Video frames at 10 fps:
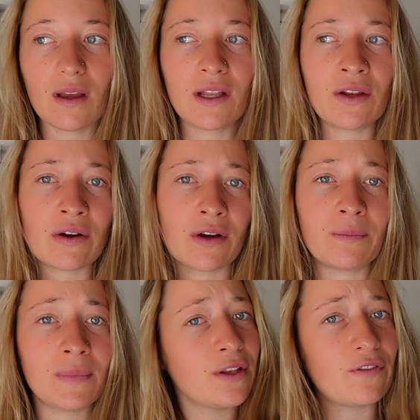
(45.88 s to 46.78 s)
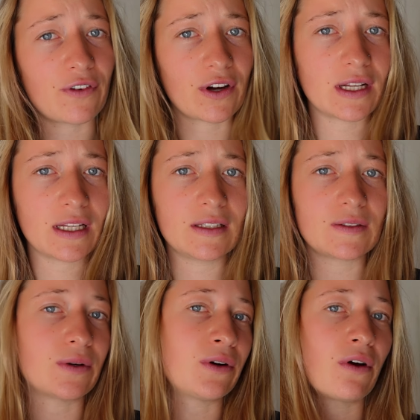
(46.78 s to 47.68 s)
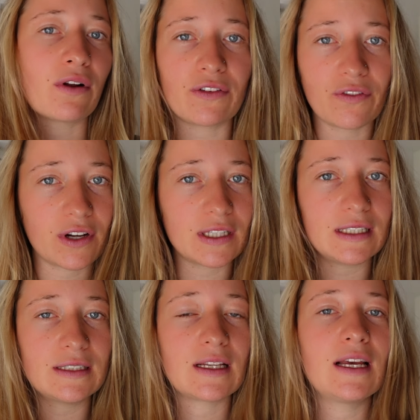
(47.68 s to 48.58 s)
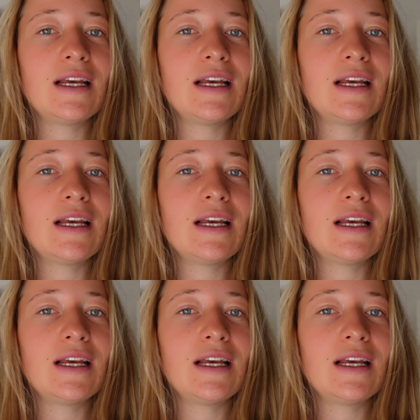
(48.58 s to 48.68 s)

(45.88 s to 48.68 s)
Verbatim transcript: in her mid 30s or early 30s